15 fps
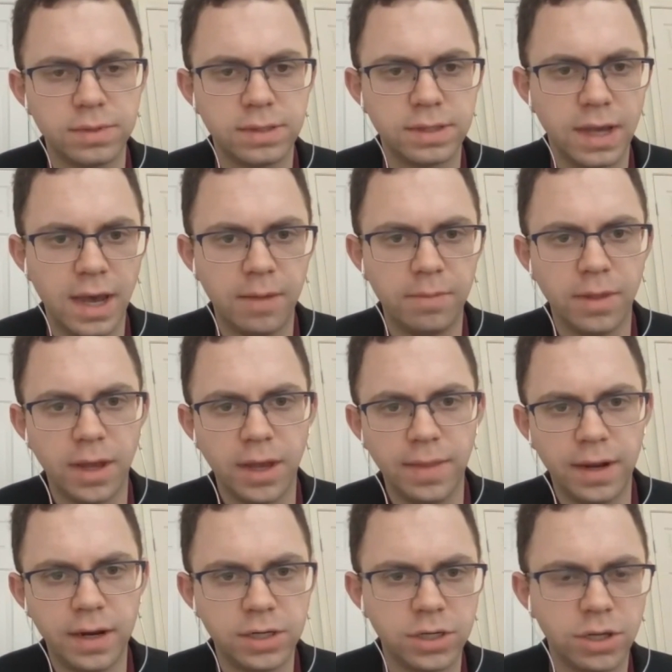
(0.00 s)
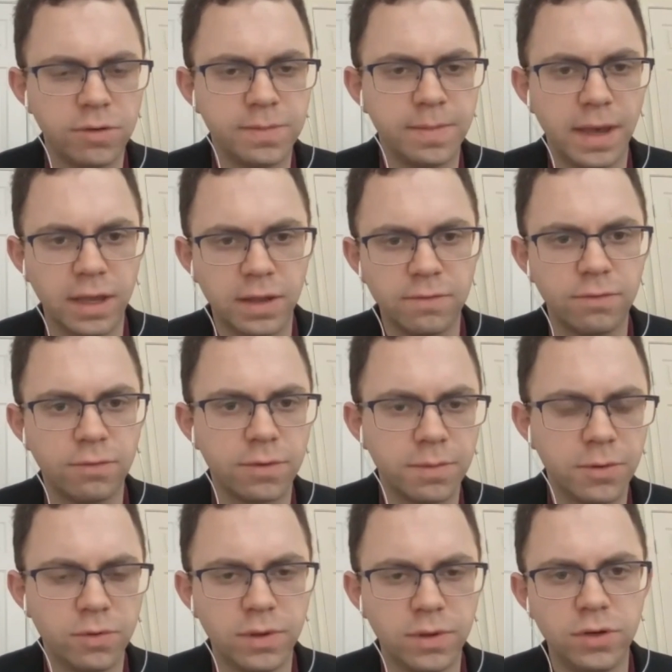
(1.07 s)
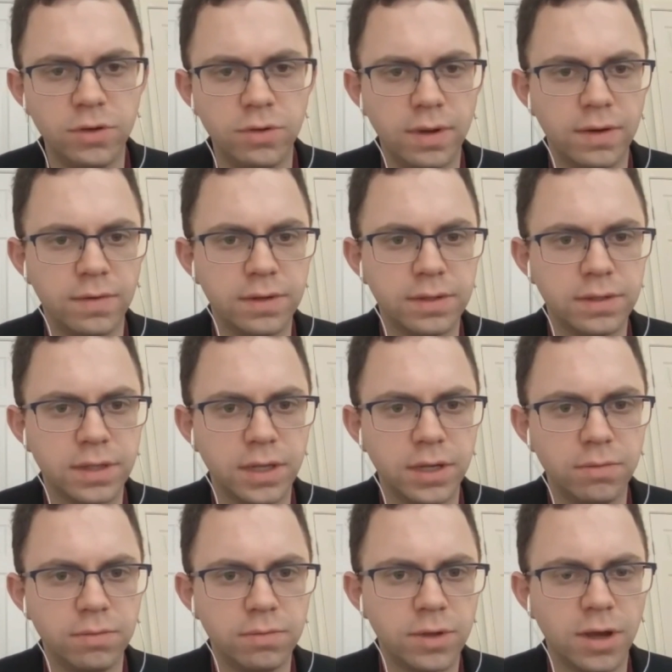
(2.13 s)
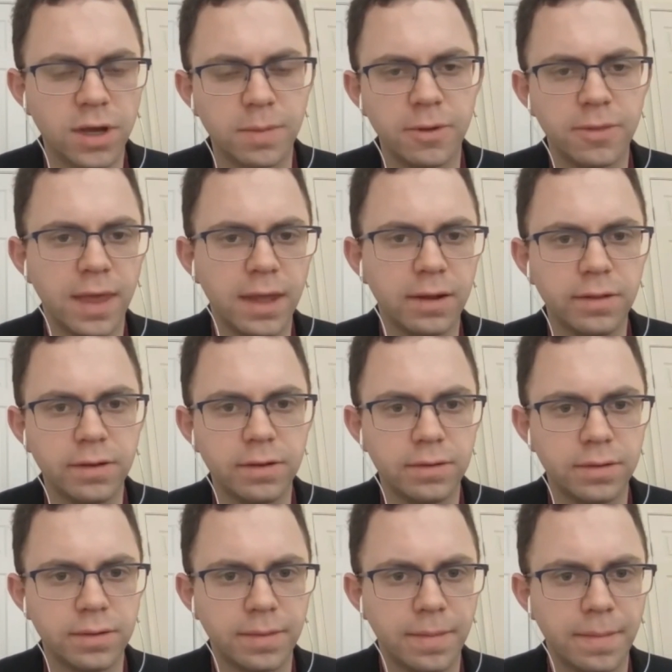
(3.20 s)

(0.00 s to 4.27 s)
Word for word: timeline that it goes back and forth between two eras. Can you talk about that a little?